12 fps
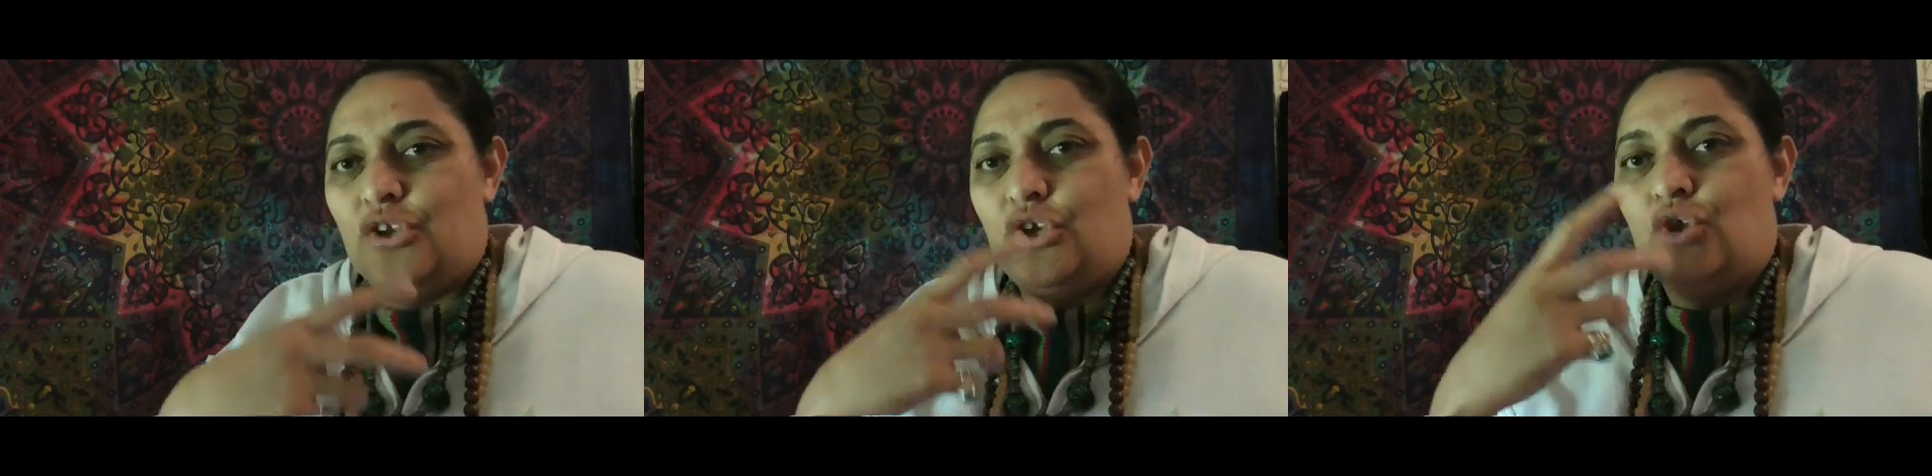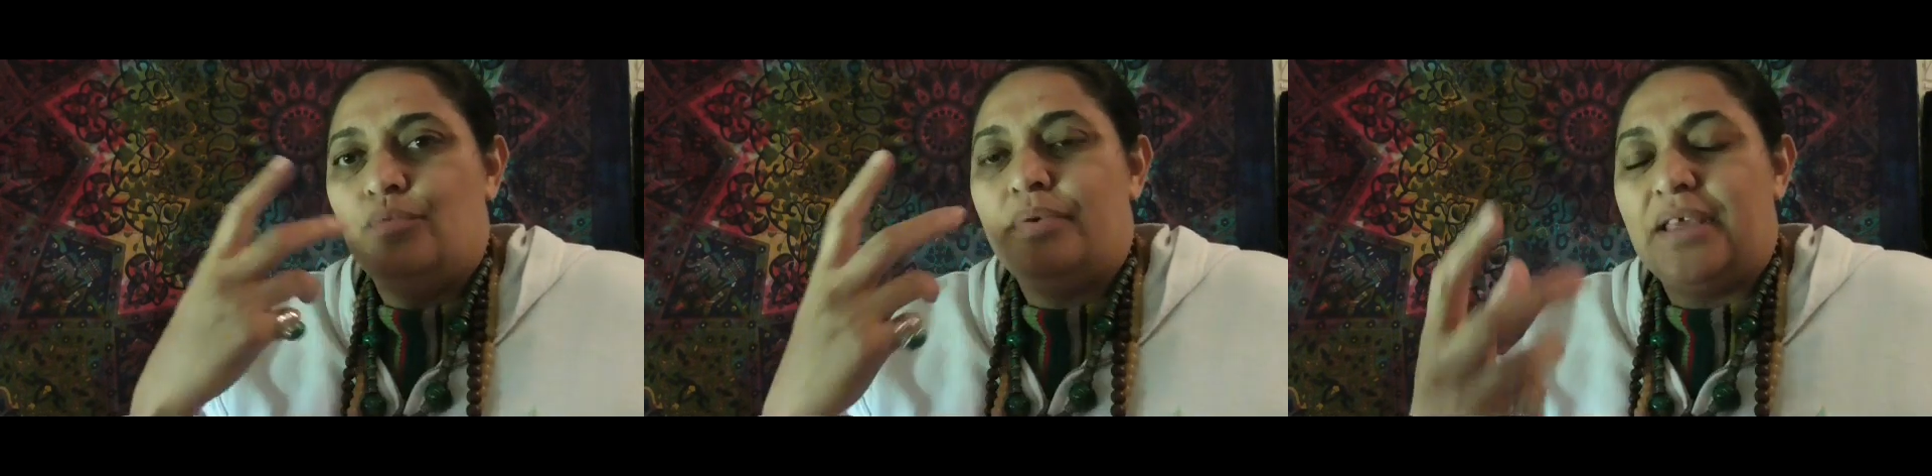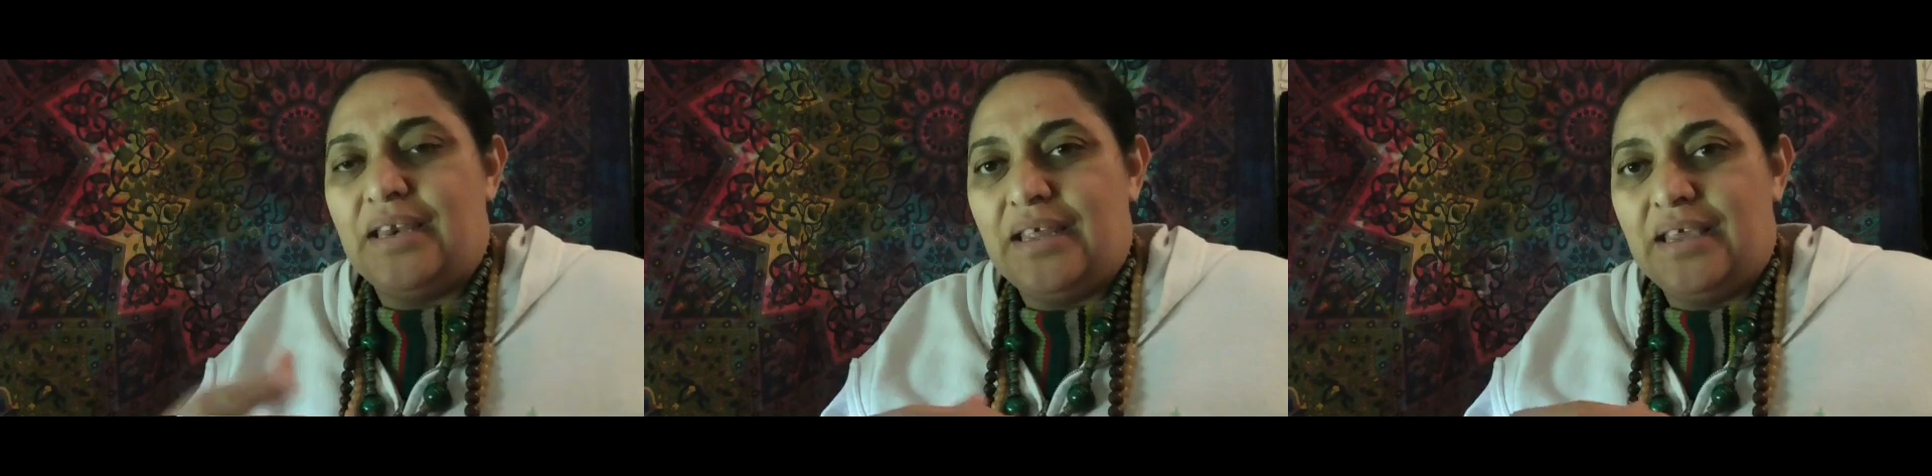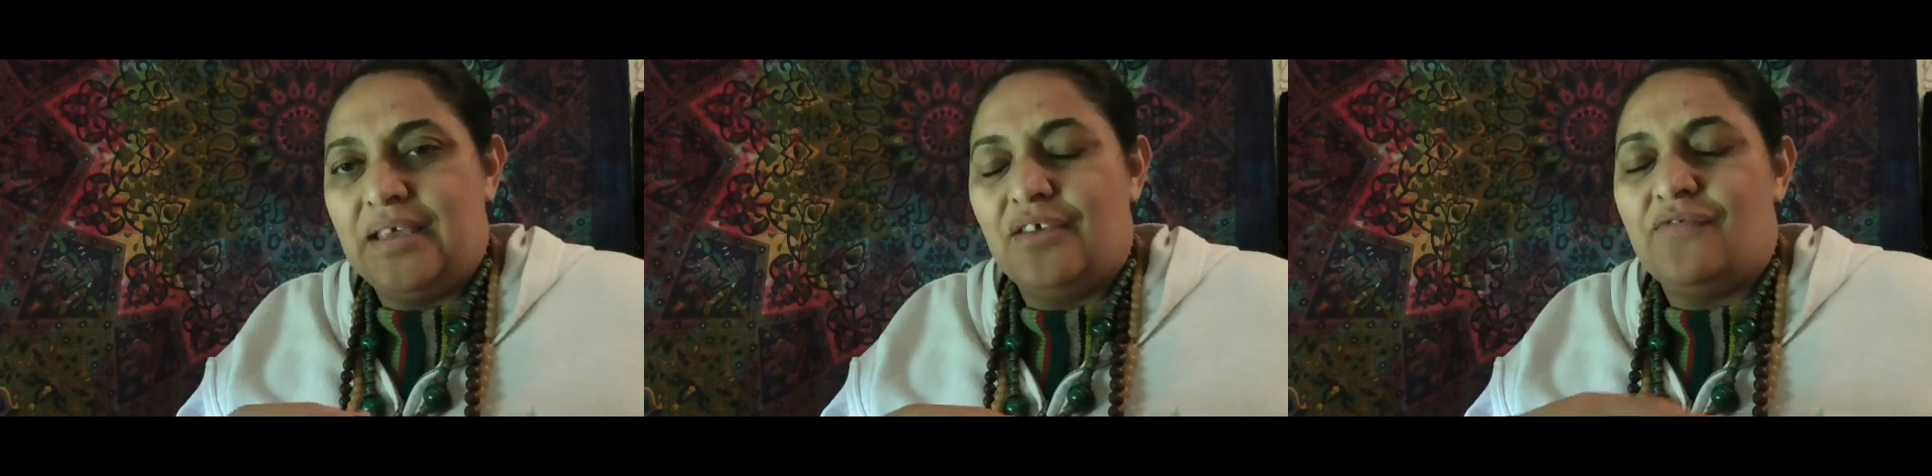new
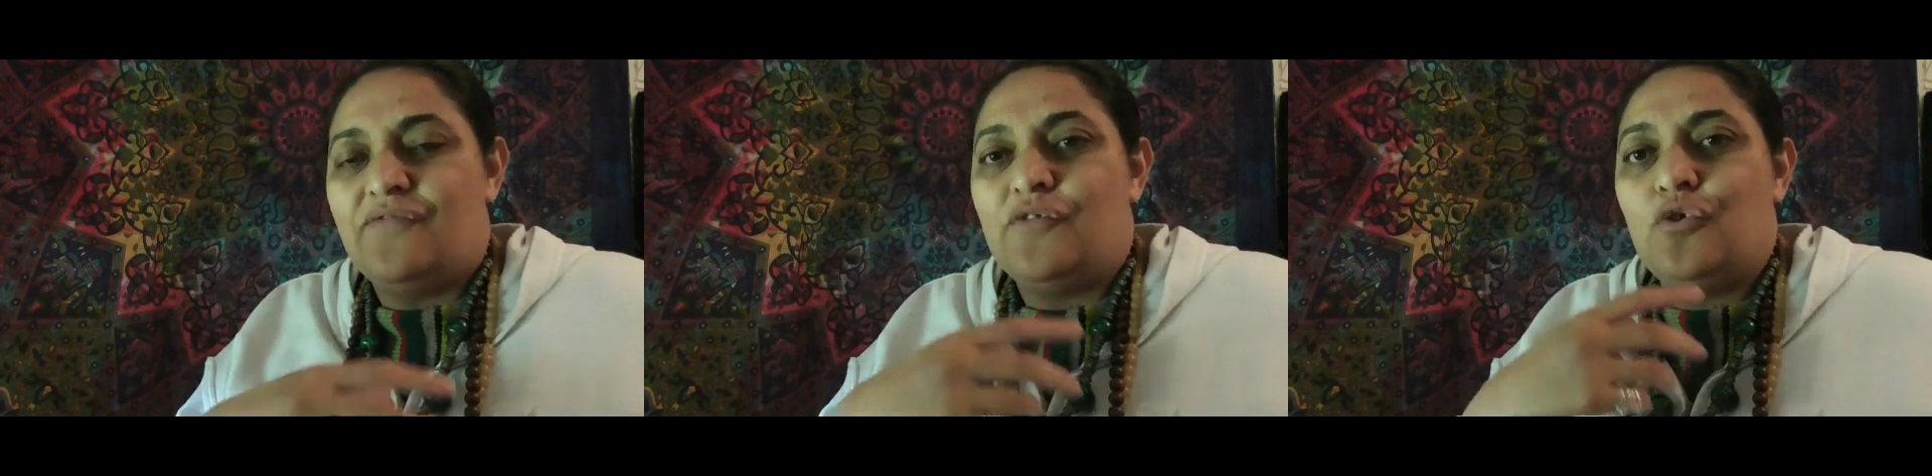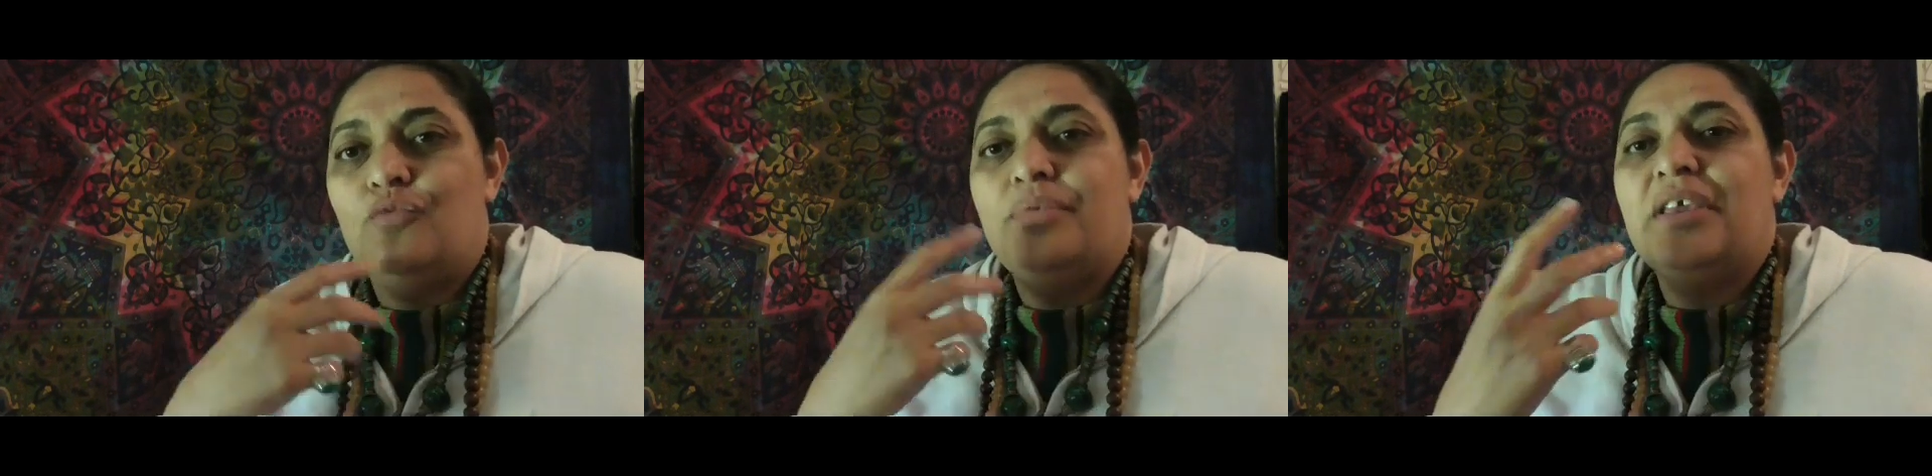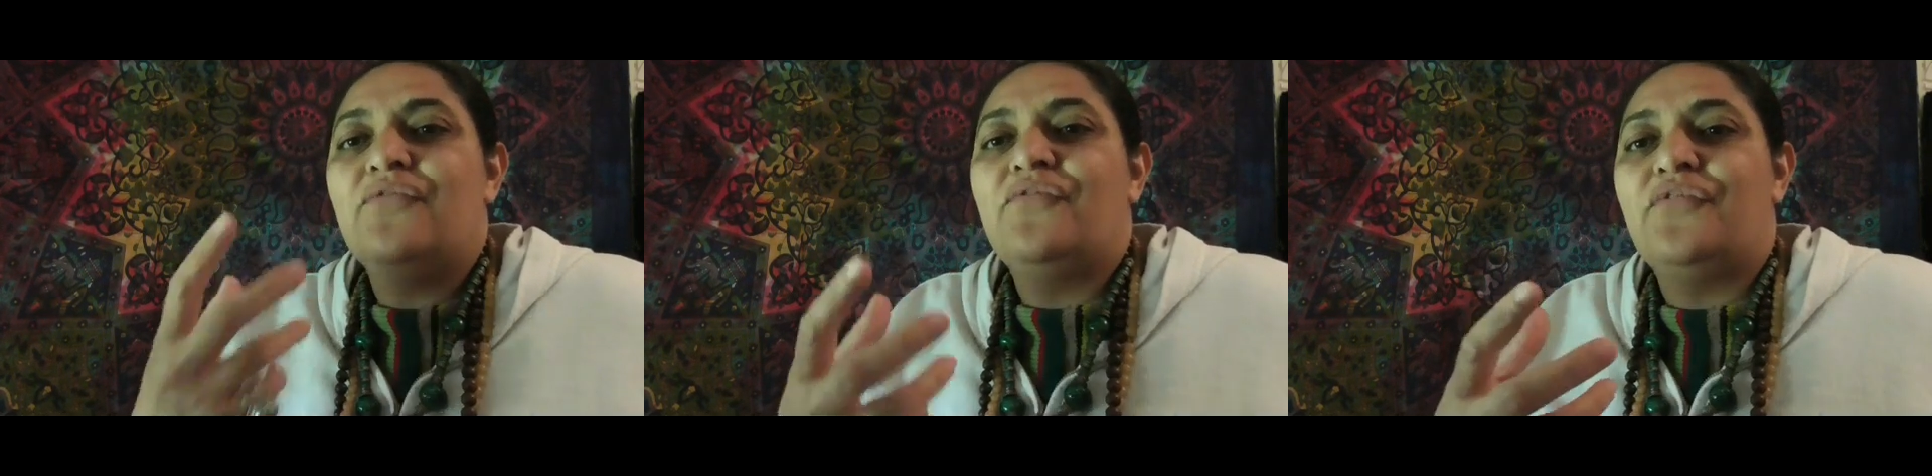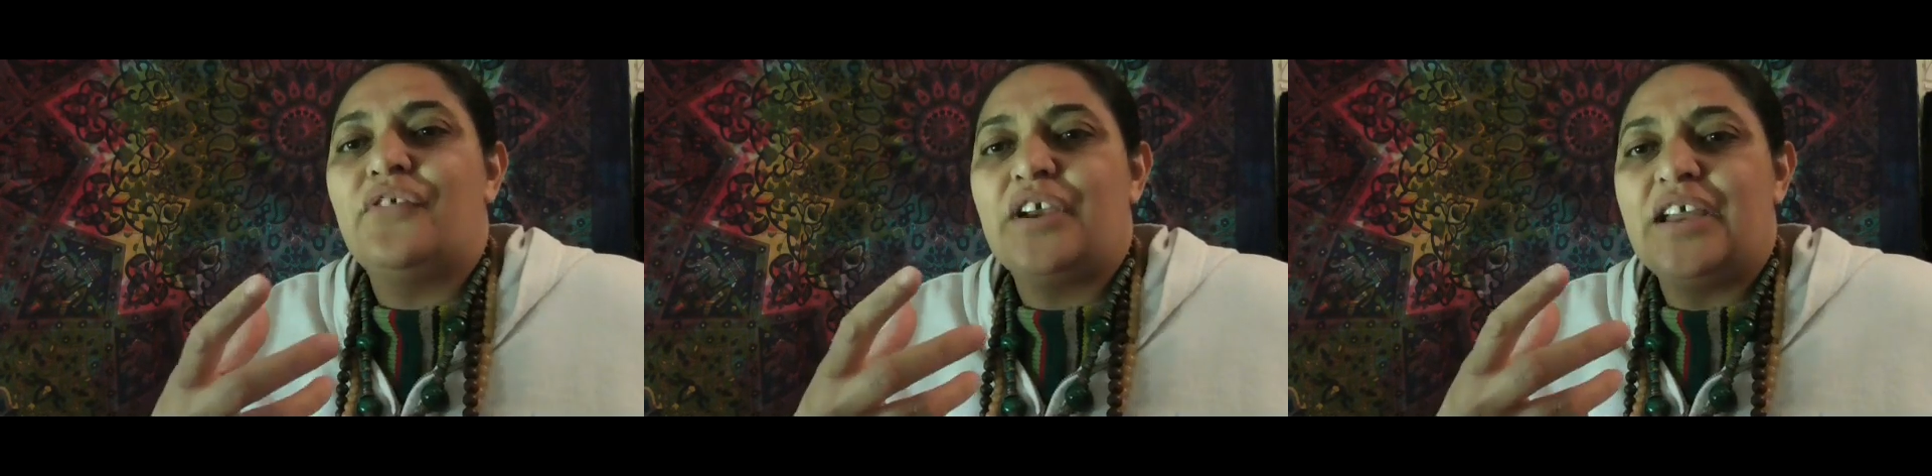beginning of you being
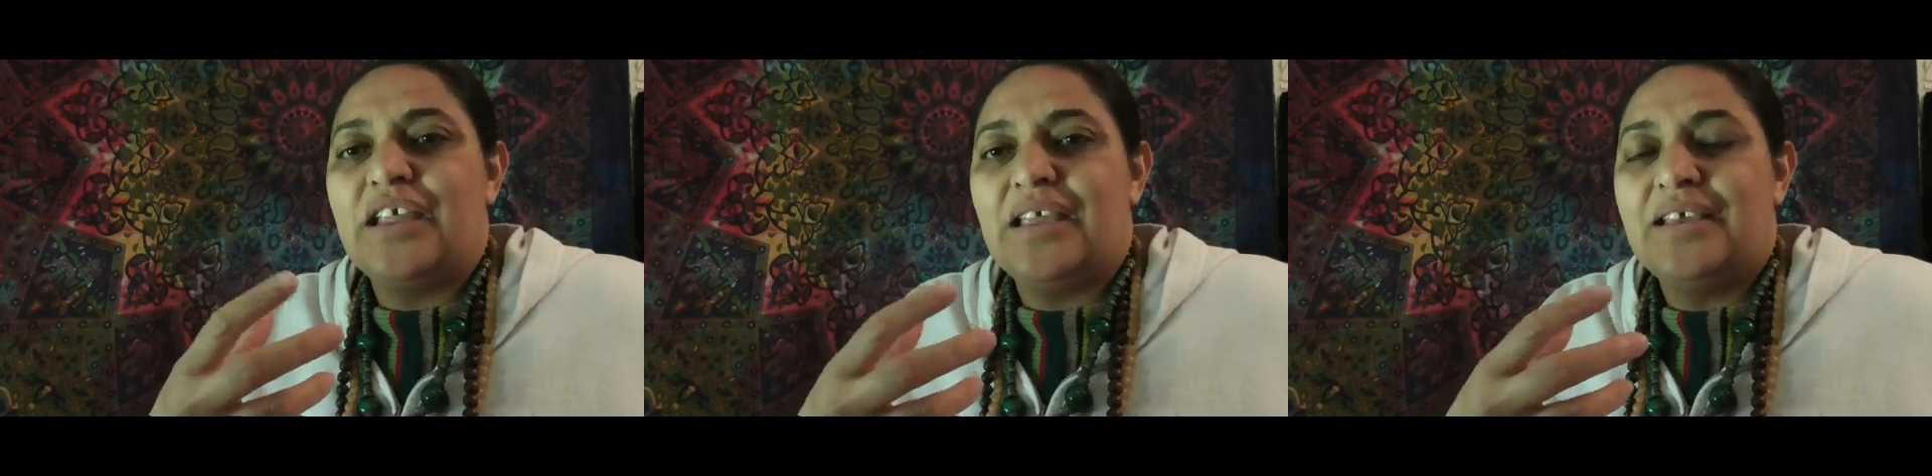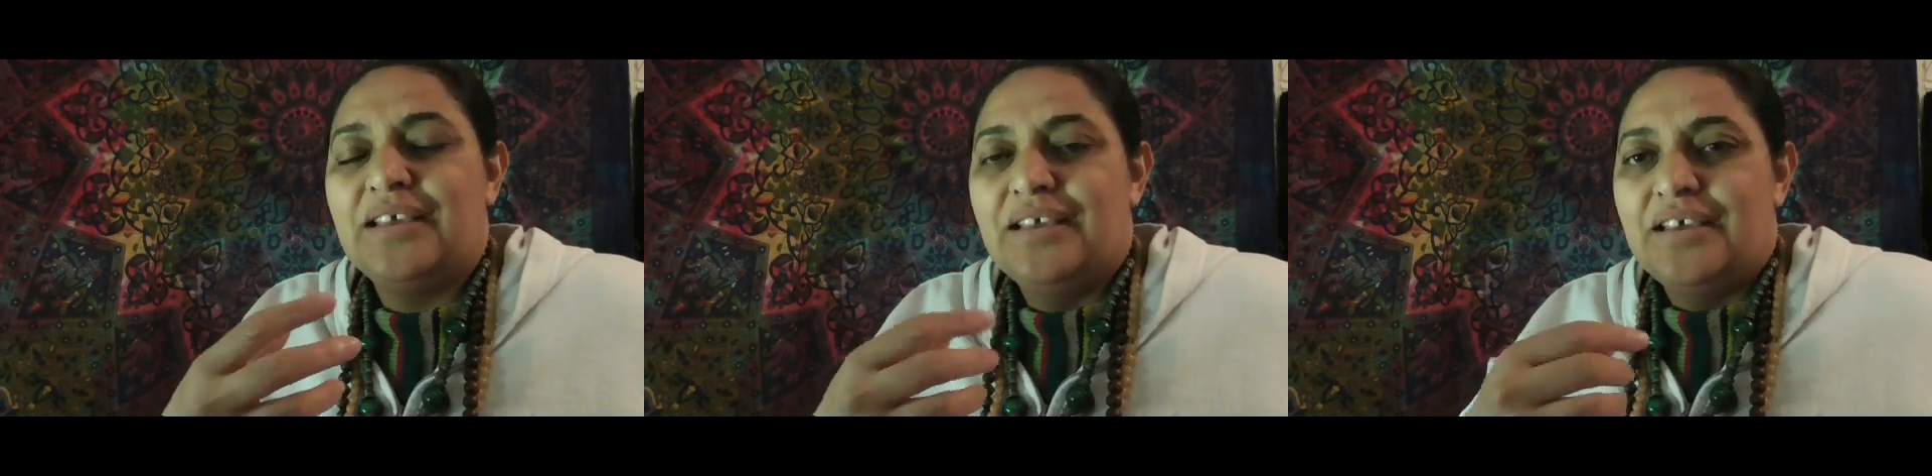free